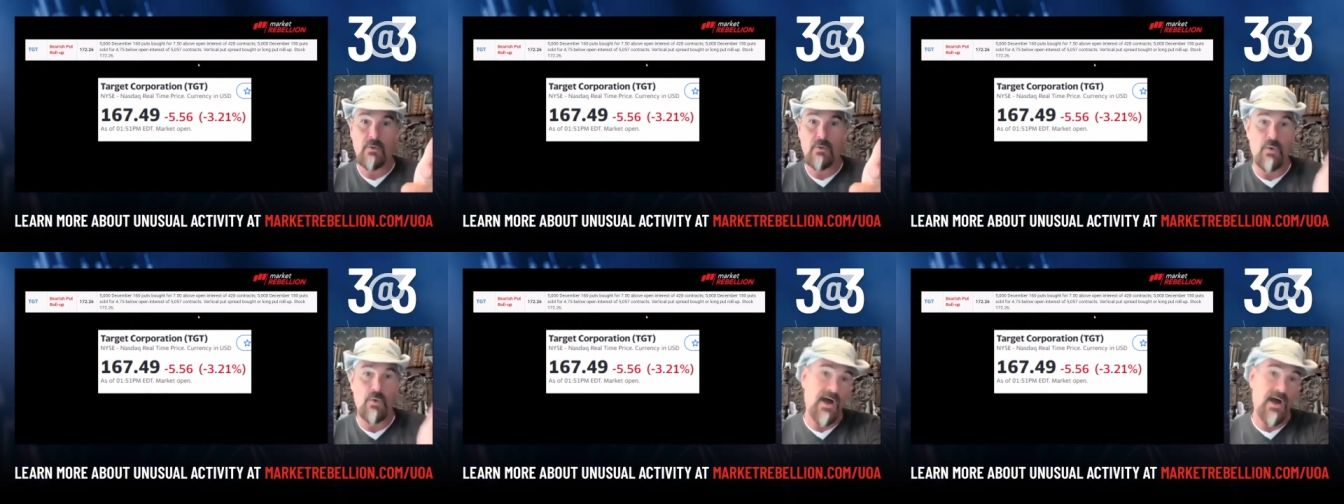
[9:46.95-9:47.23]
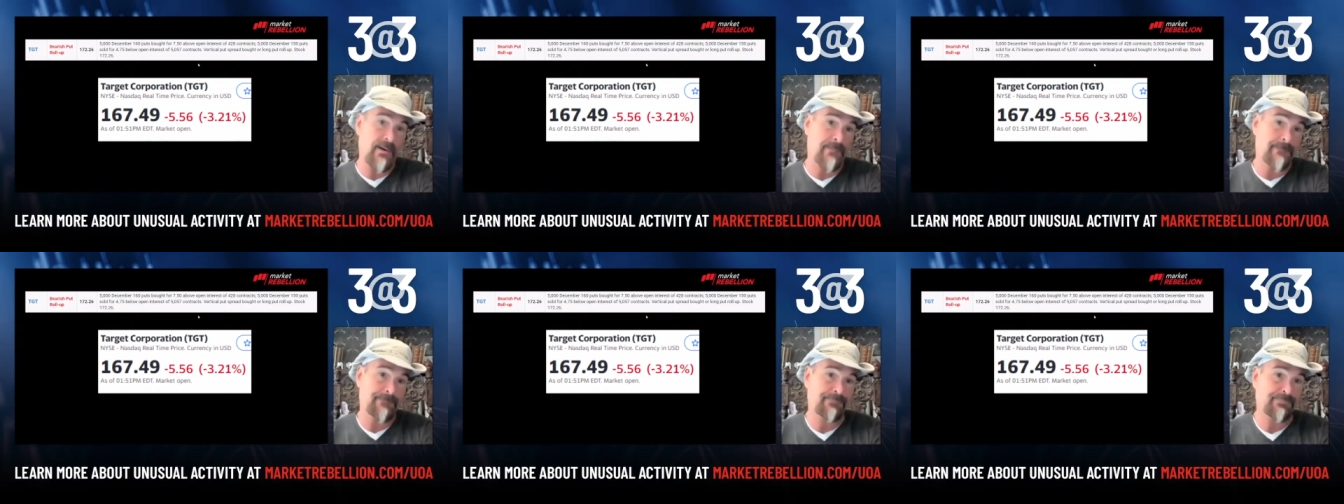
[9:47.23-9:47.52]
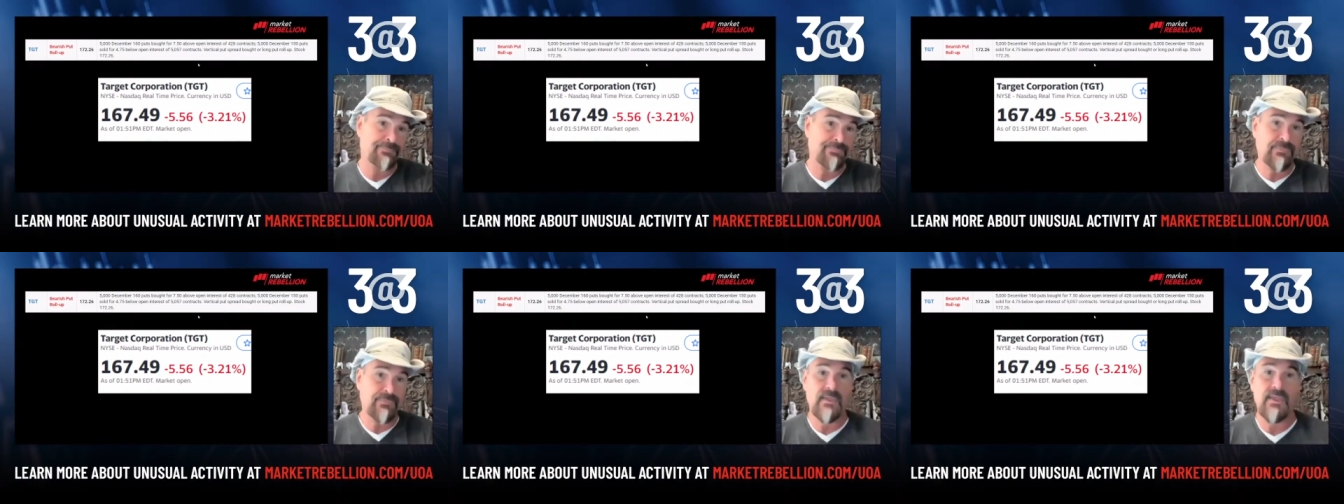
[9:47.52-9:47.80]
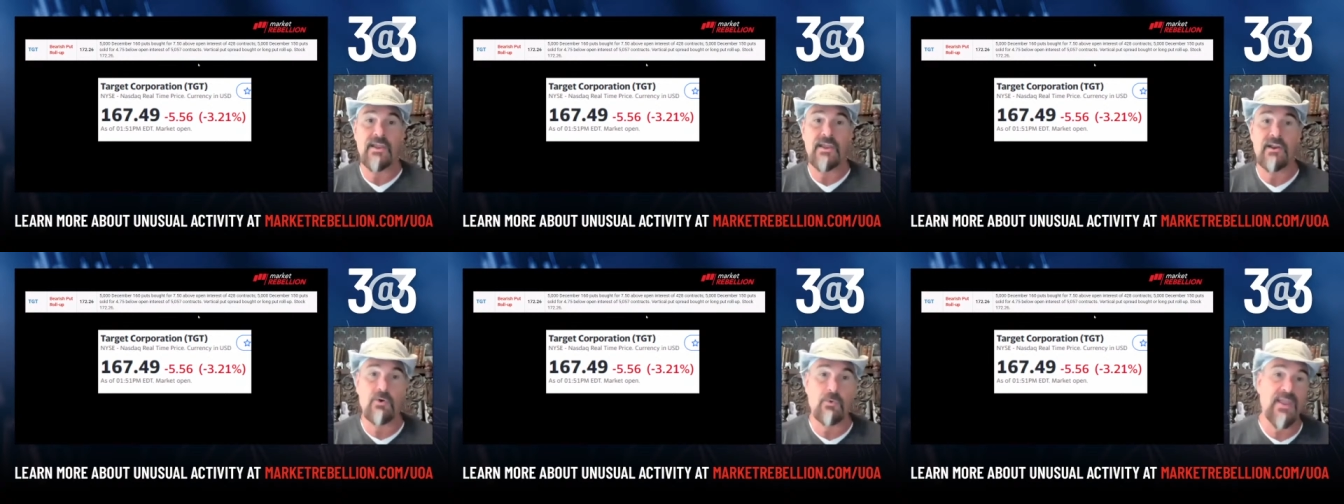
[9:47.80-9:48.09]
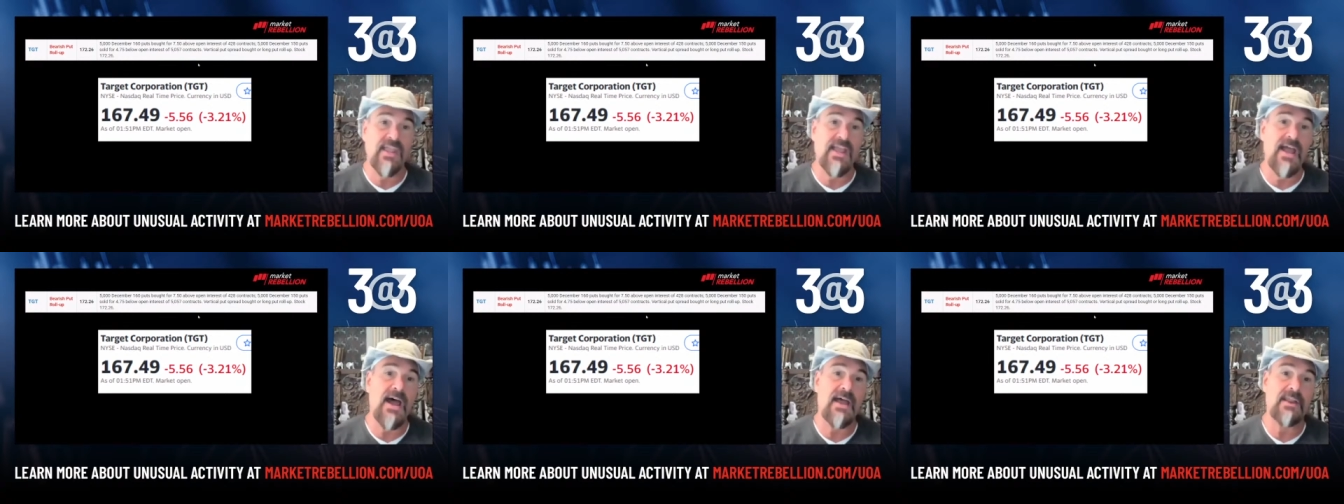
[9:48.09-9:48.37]
Well, here
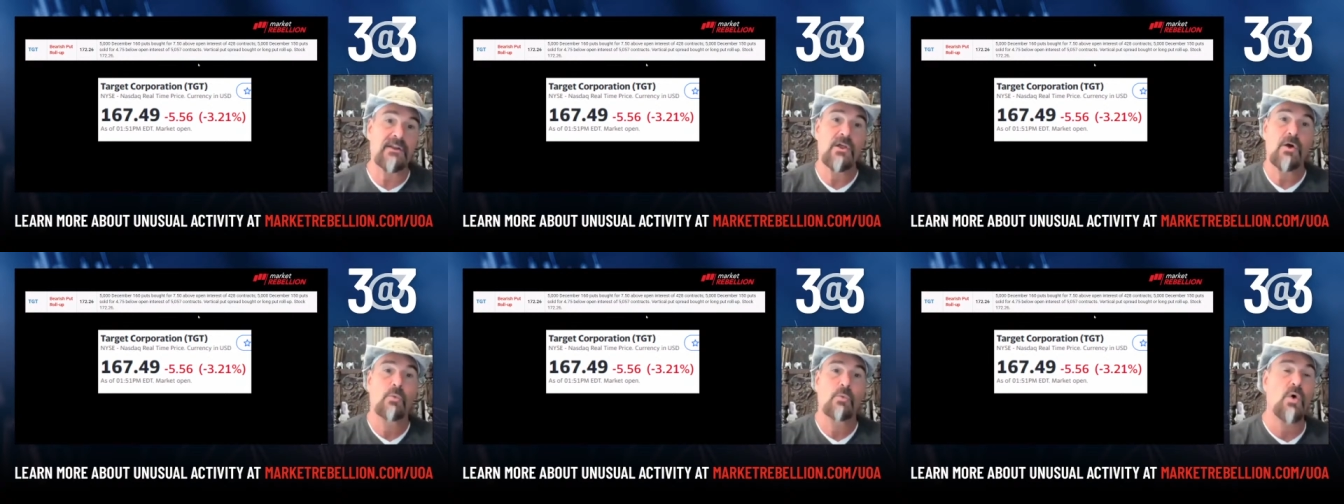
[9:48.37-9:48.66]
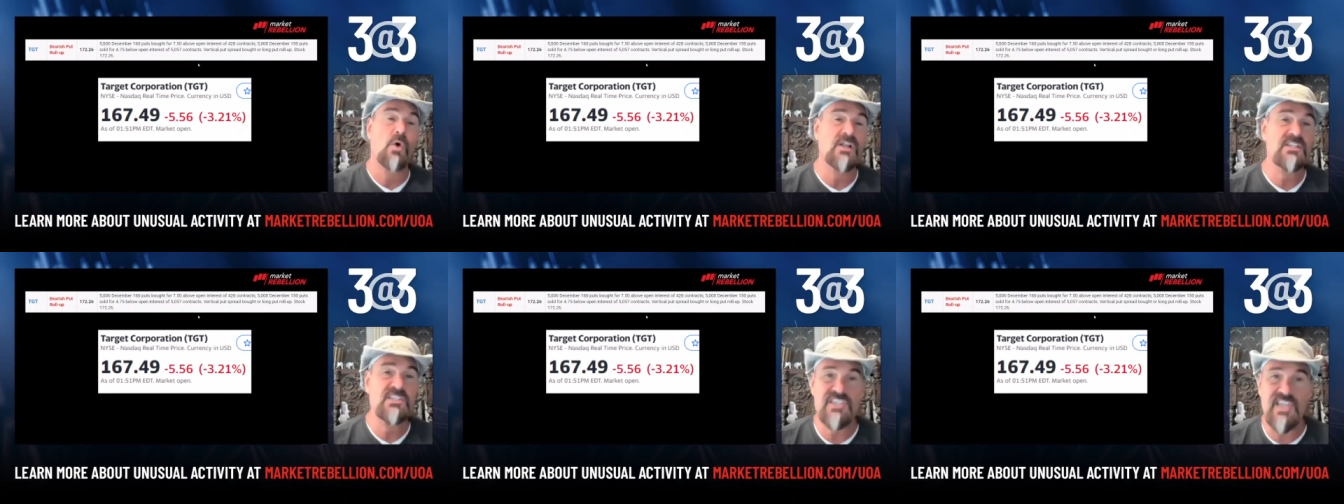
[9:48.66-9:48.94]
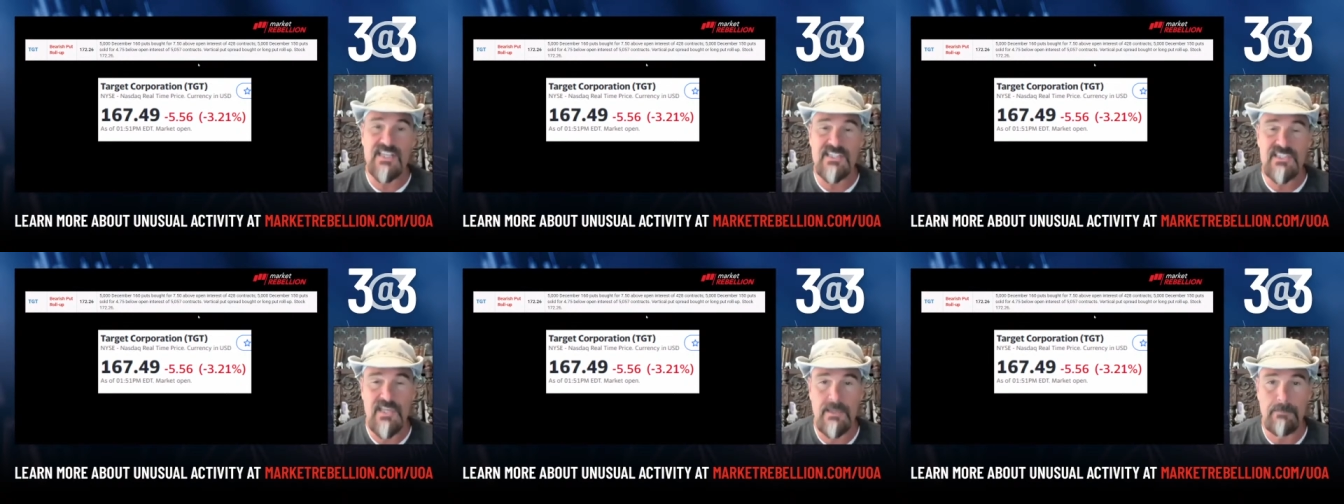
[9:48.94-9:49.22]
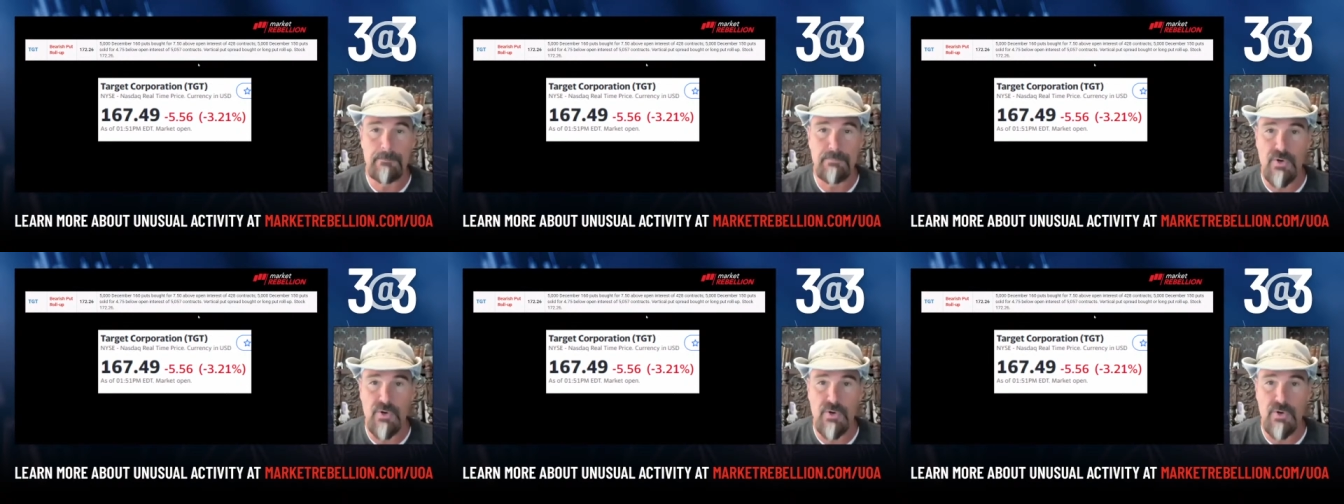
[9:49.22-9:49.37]
we got 160